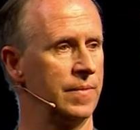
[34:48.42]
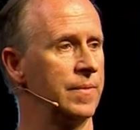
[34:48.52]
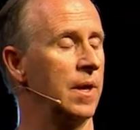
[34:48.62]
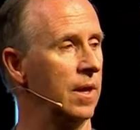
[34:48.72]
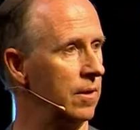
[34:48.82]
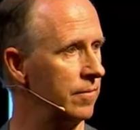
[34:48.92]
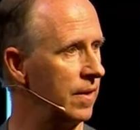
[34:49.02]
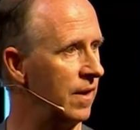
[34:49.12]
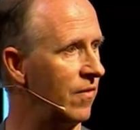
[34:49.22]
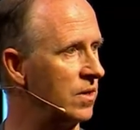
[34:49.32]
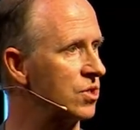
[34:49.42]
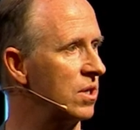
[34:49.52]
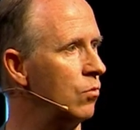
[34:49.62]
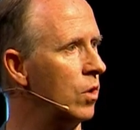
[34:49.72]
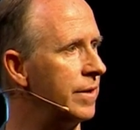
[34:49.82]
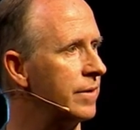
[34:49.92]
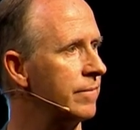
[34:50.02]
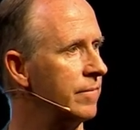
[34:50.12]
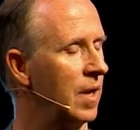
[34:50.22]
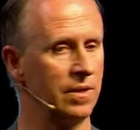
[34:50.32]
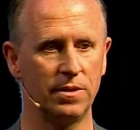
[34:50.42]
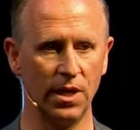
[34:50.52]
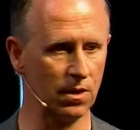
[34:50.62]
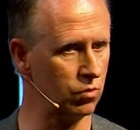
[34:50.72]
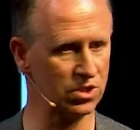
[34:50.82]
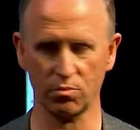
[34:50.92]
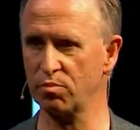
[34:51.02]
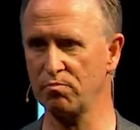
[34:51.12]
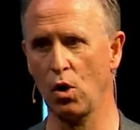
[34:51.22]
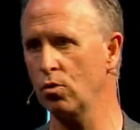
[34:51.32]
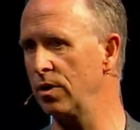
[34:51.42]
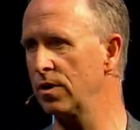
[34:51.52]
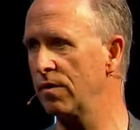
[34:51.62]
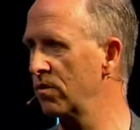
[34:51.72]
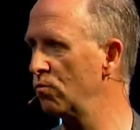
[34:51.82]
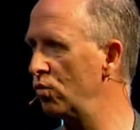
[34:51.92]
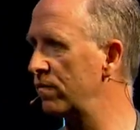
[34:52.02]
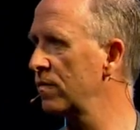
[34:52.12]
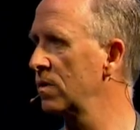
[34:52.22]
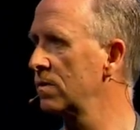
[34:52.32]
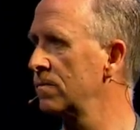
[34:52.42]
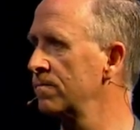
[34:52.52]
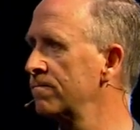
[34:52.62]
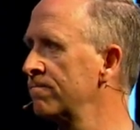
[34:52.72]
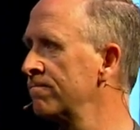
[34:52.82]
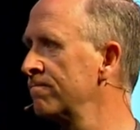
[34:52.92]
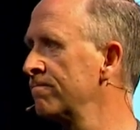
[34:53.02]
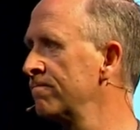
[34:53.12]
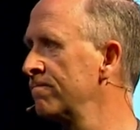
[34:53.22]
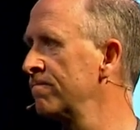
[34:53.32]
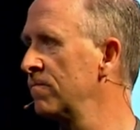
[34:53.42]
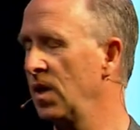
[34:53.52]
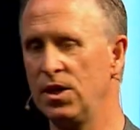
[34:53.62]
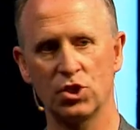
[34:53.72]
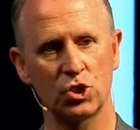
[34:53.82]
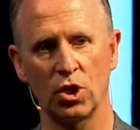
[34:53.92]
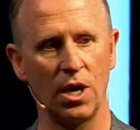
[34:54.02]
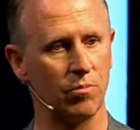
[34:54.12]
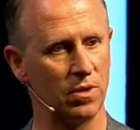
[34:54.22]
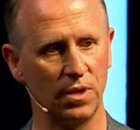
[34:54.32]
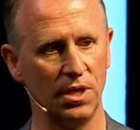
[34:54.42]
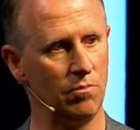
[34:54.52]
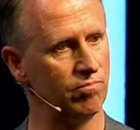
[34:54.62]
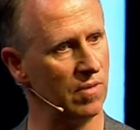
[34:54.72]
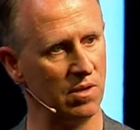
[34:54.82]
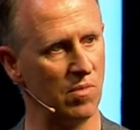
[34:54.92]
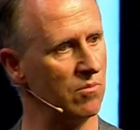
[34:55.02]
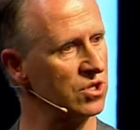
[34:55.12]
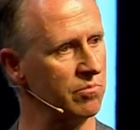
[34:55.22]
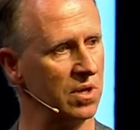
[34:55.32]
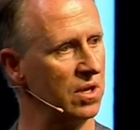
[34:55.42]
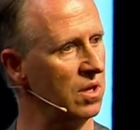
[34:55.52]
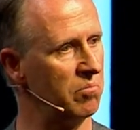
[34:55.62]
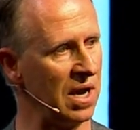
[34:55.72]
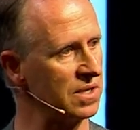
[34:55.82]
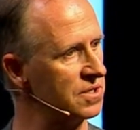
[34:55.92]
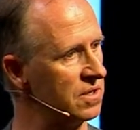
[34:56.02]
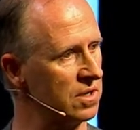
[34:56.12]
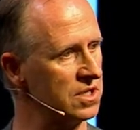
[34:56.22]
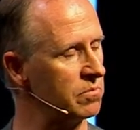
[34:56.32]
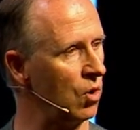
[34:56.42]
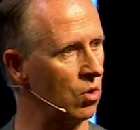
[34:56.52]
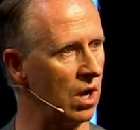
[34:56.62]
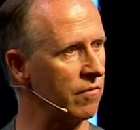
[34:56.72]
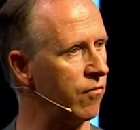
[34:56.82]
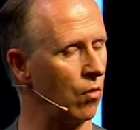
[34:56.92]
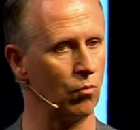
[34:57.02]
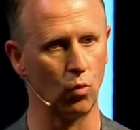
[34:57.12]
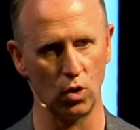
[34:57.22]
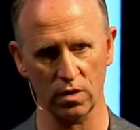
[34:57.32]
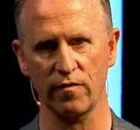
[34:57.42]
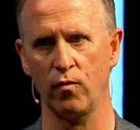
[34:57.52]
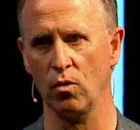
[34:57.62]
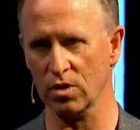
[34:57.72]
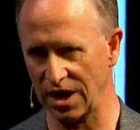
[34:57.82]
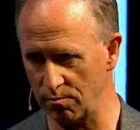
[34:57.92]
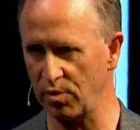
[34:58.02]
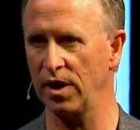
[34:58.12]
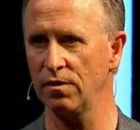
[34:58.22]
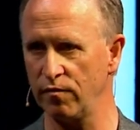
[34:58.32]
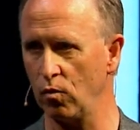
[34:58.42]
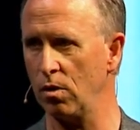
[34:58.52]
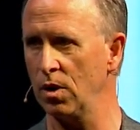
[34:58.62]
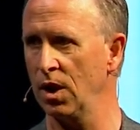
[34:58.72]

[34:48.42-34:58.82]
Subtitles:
that it eventually would? And Dick was a proponent of the move. He stood up and in the membership meeting, he passionately spoke out for and worked for, campaigned for